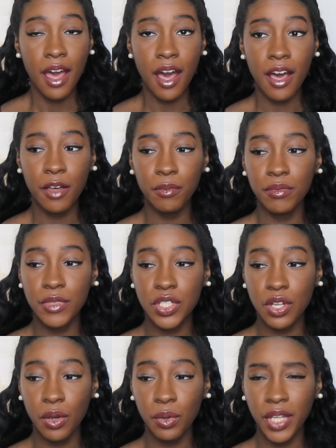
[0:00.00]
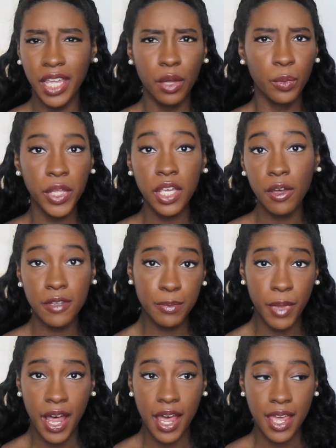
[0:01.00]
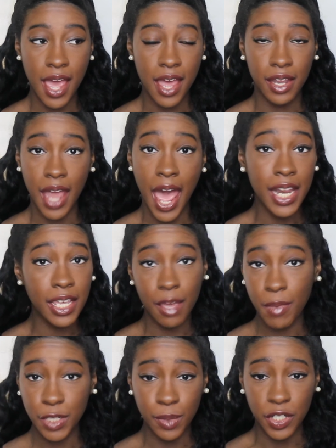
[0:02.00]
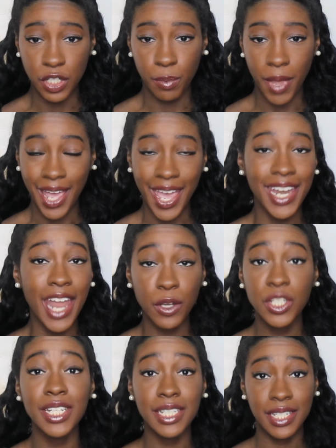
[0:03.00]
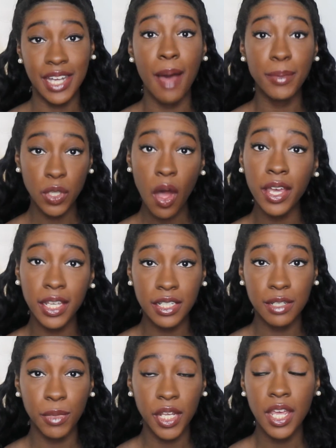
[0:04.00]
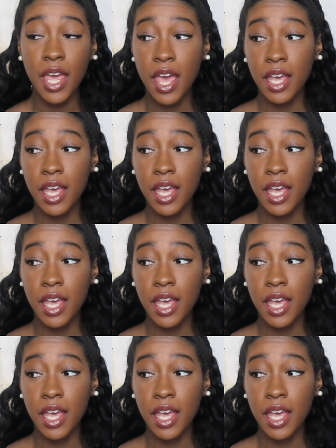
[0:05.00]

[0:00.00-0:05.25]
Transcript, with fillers: Um, so like a week goes by and I didn't get my sweatshirt back and now she had stopped talking to me.